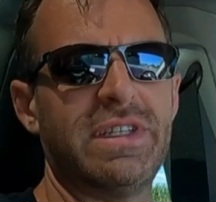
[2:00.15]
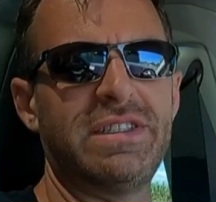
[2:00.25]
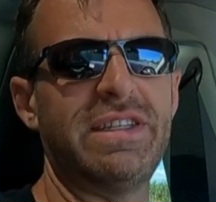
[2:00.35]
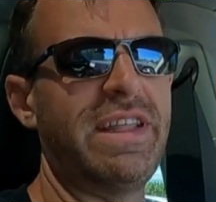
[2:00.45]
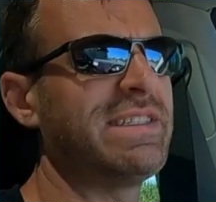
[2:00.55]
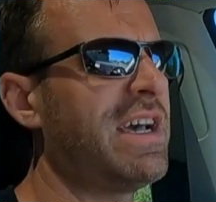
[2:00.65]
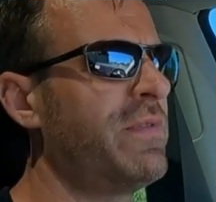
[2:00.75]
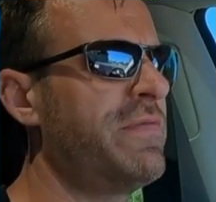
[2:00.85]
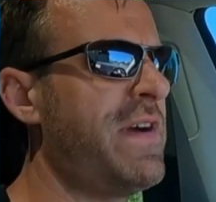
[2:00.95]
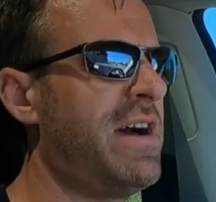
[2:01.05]
Like I said, that's how
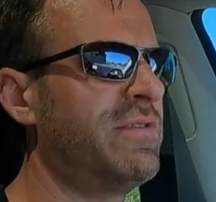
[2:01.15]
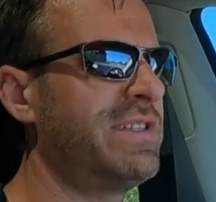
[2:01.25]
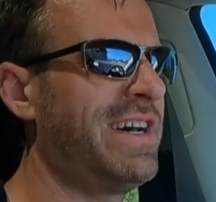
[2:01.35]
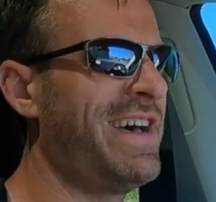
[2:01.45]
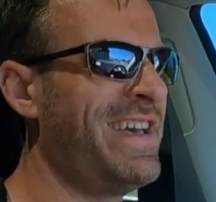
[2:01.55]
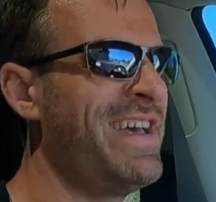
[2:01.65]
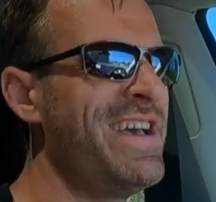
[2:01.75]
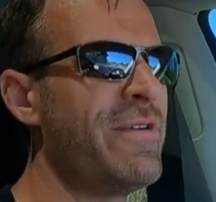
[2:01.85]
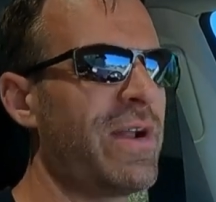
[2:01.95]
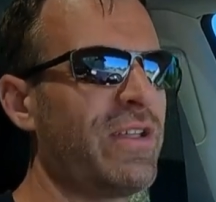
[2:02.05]
we found,
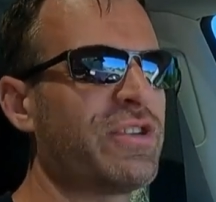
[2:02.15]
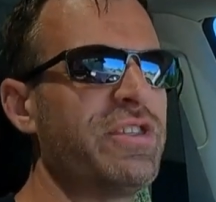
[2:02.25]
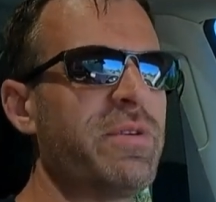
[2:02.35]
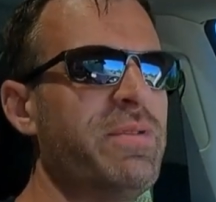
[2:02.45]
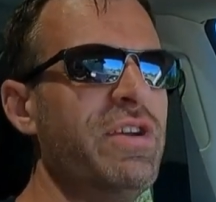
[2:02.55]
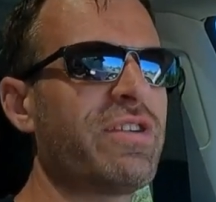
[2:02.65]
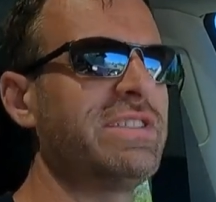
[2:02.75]
when I looked at the computer,